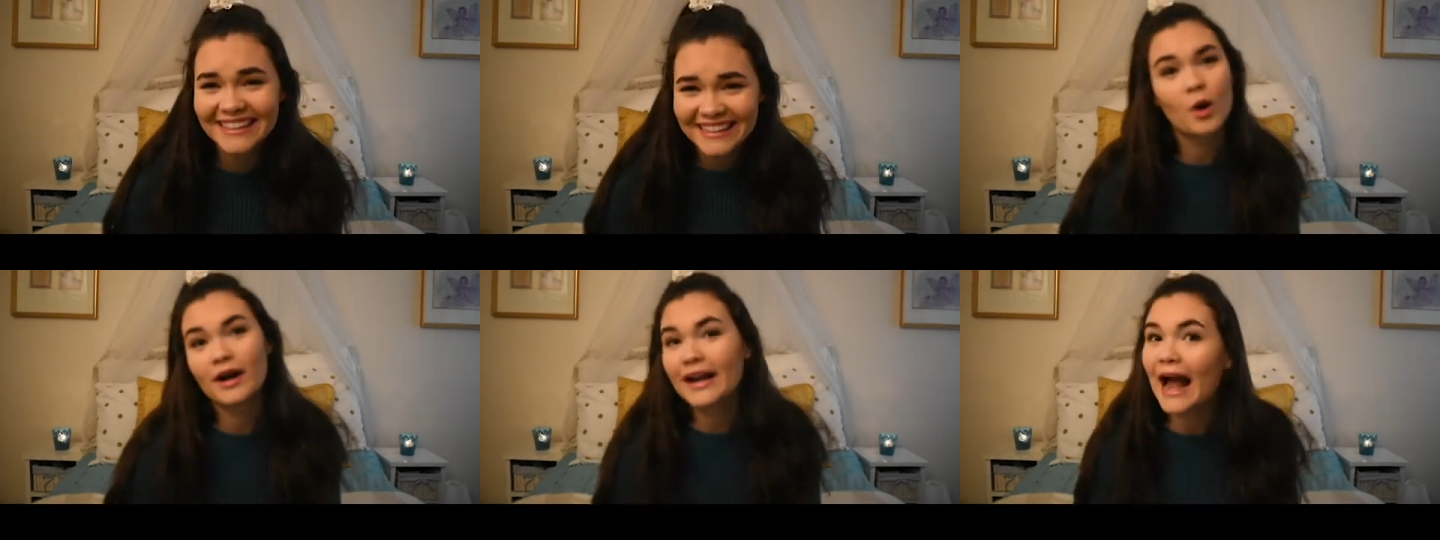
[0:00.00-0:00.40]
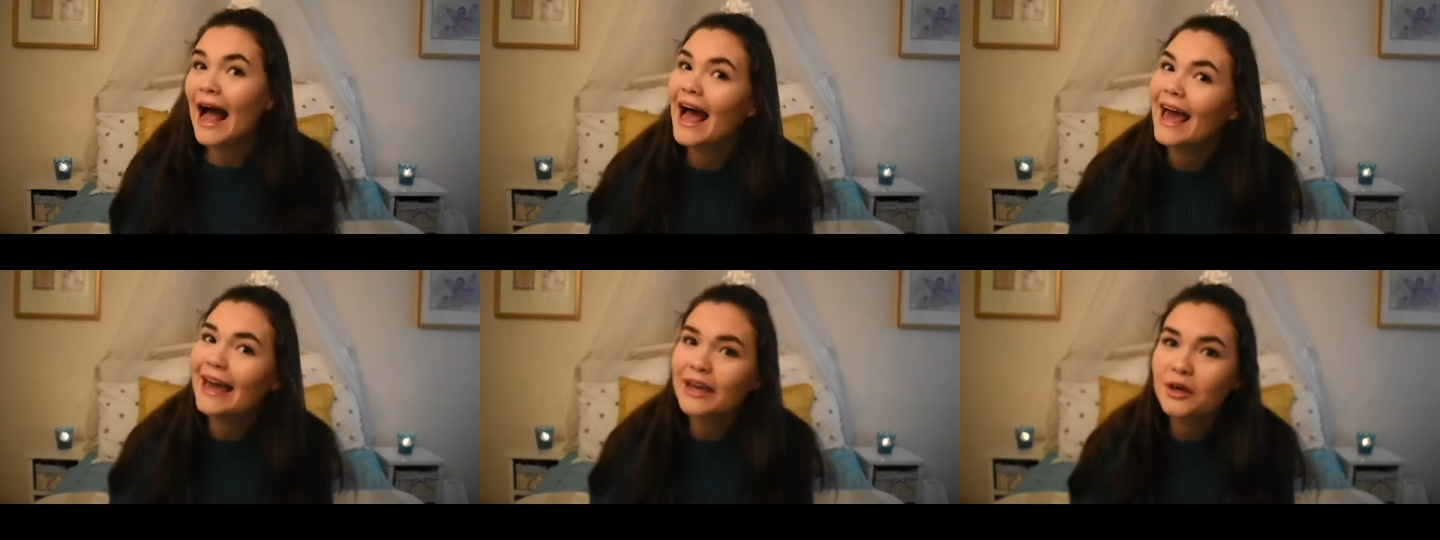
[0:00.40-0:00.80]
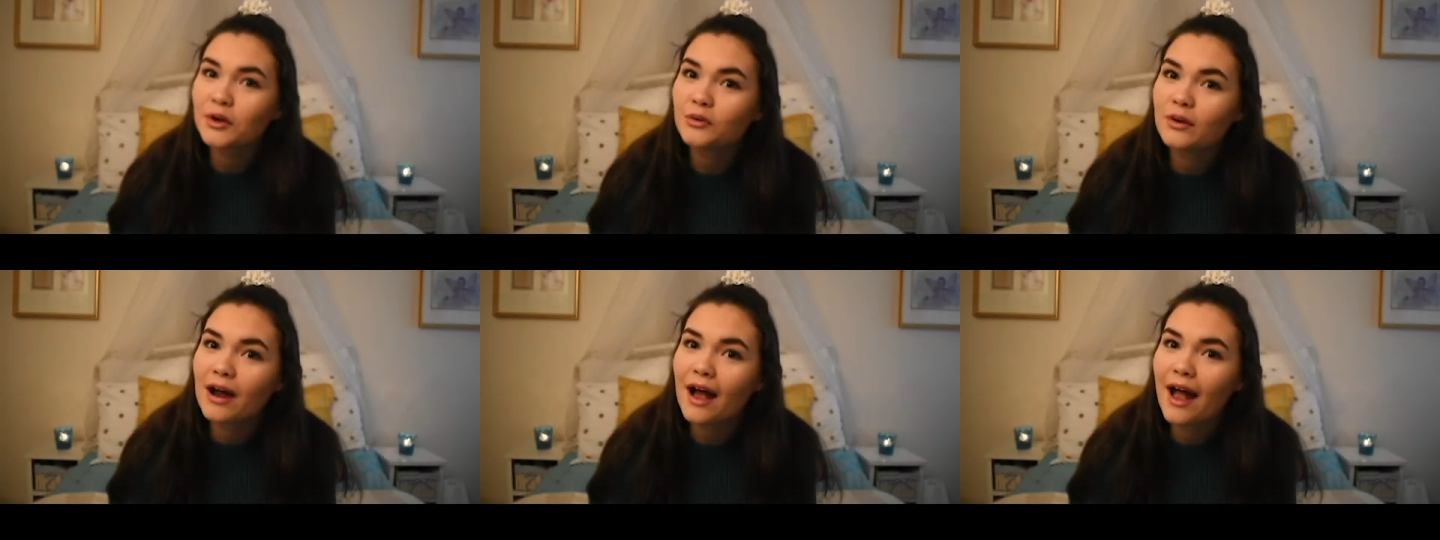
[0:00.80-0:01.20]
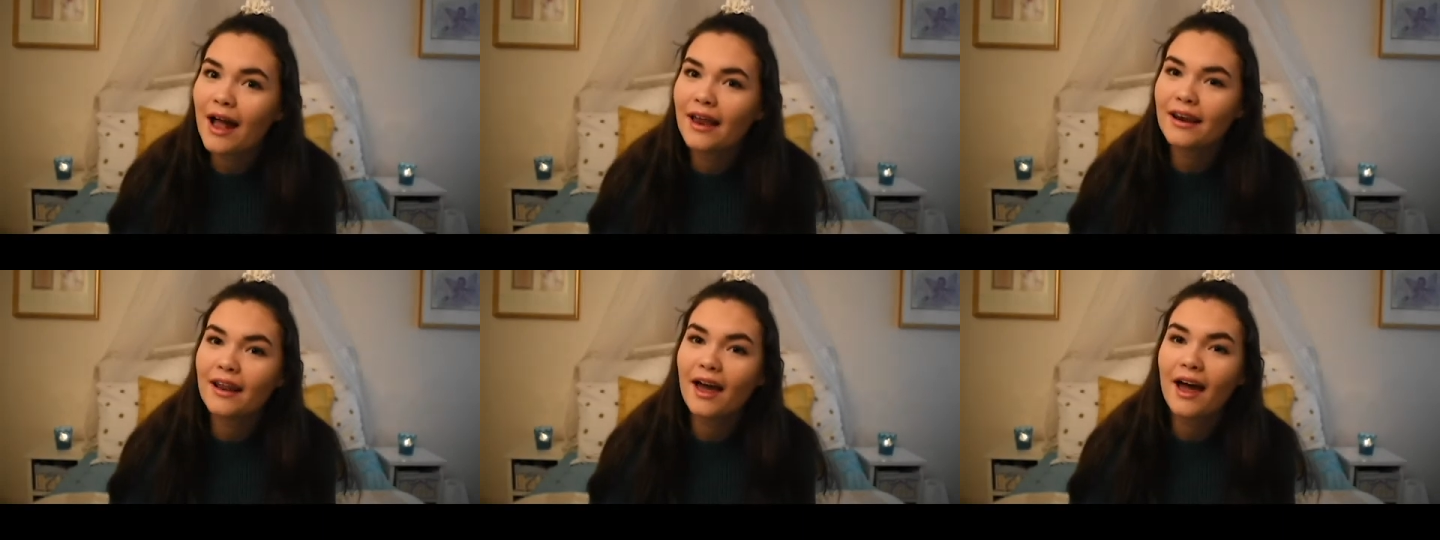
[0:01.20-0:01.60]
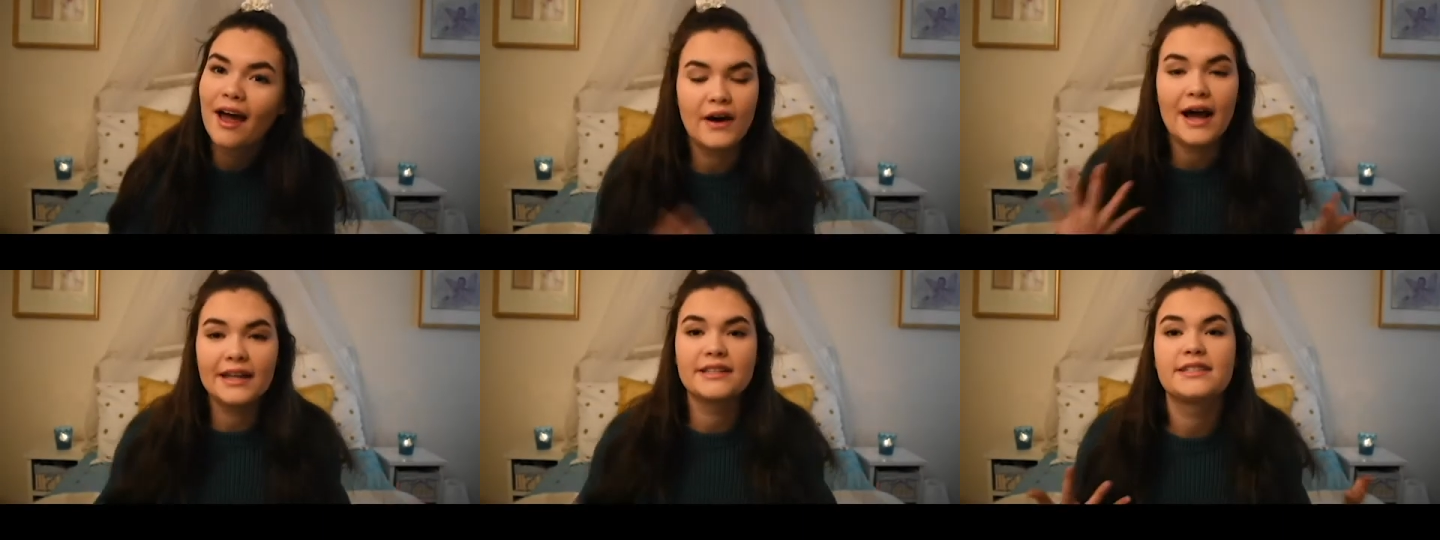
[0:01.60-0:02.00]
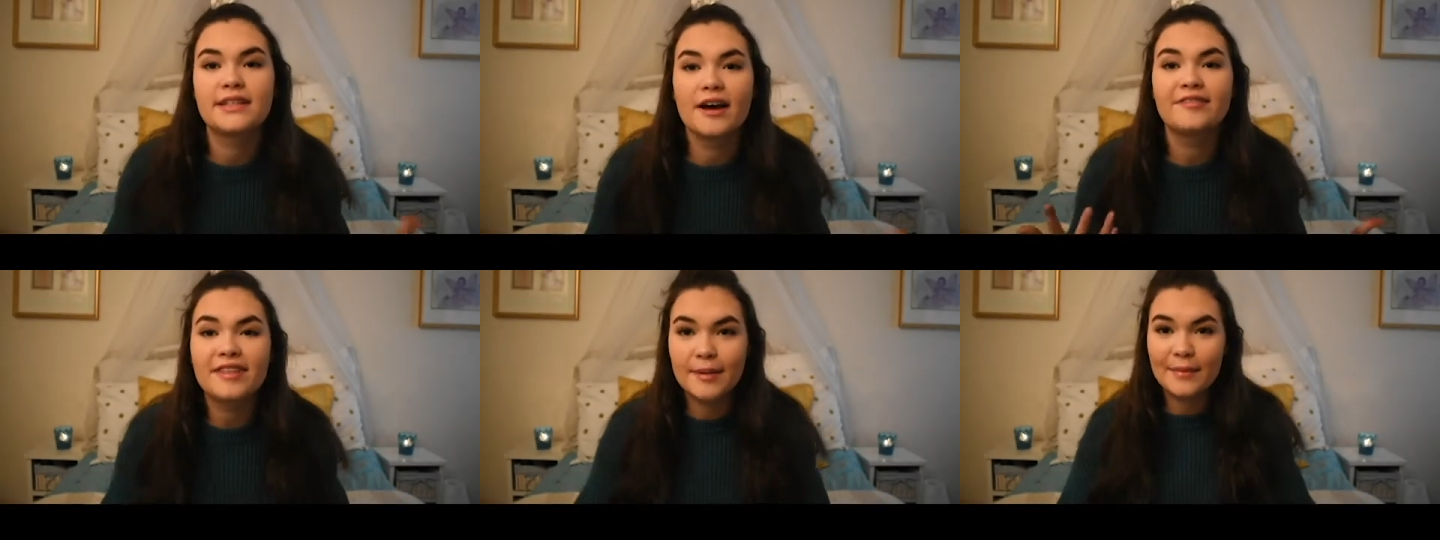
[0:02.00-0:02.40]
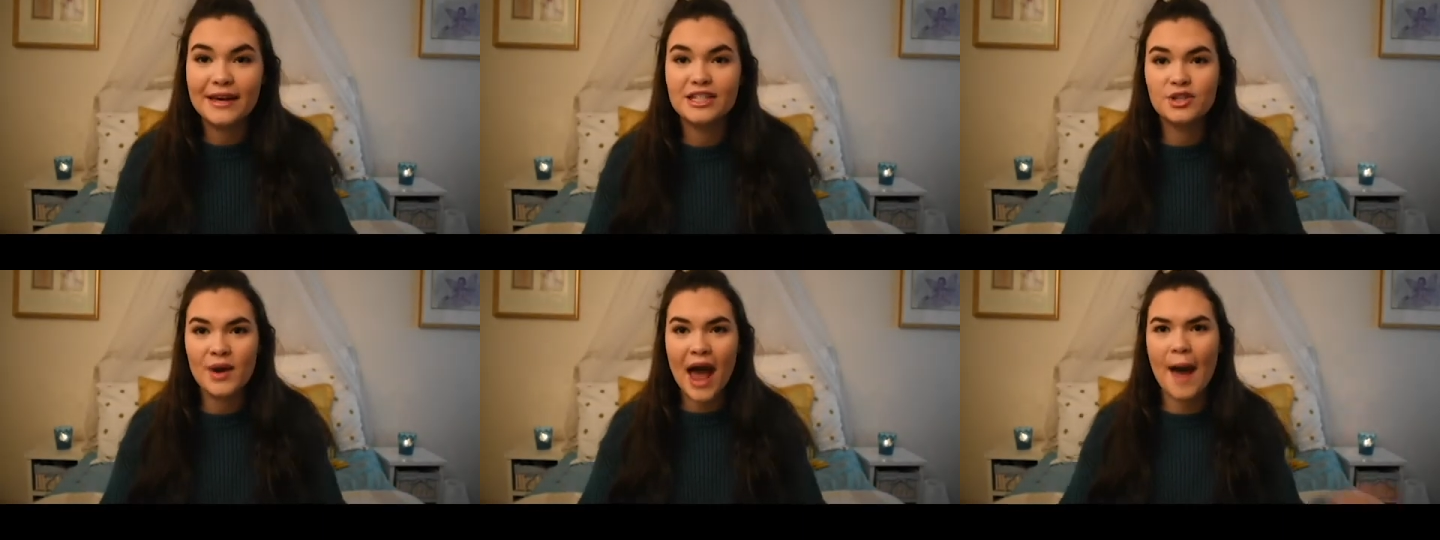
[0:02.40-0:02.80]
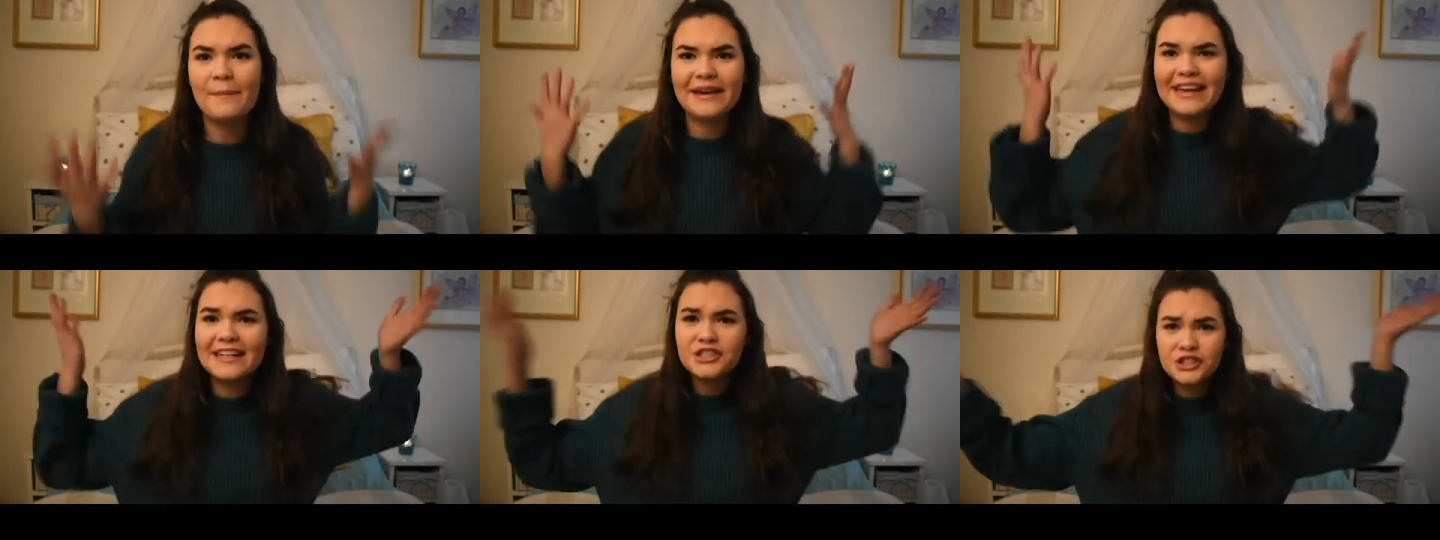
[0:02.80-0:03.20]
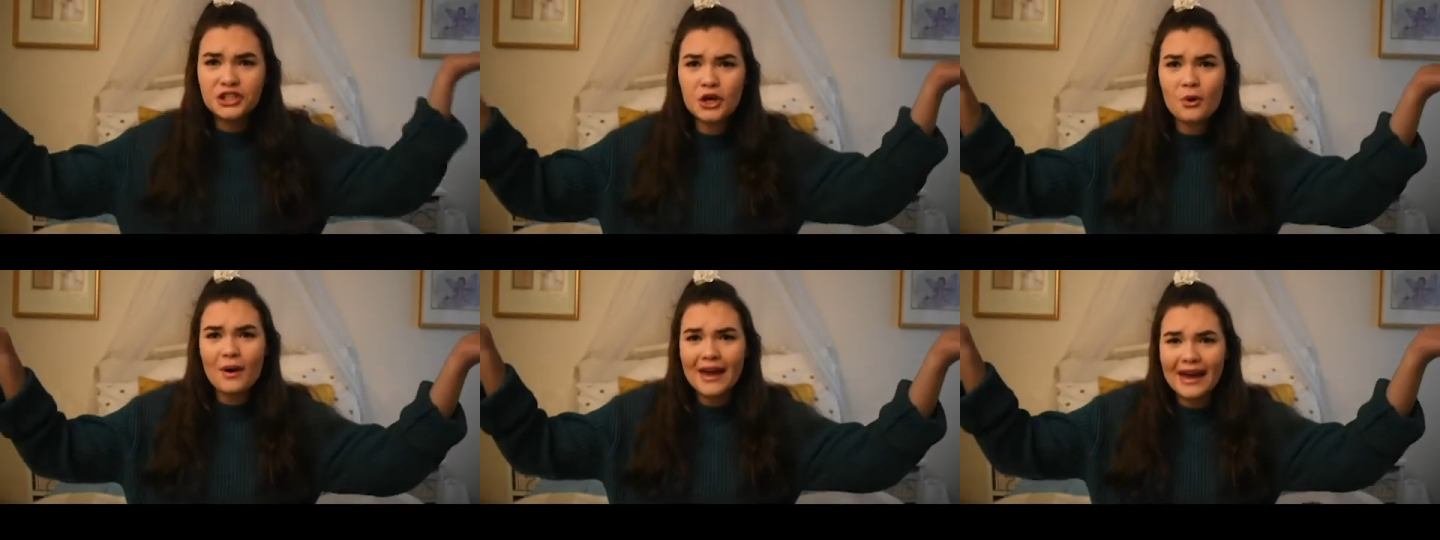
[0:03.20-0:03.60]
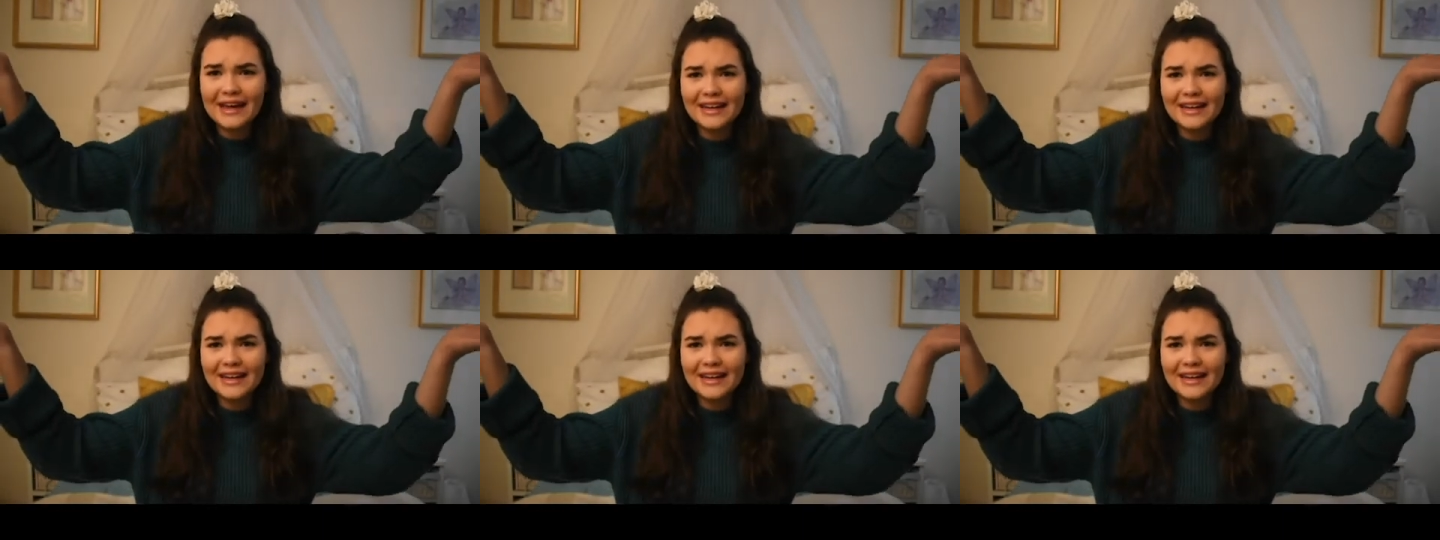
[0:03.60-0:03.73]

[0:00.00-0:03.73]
Or guy, you run. Find stuff that makes you happy and do it.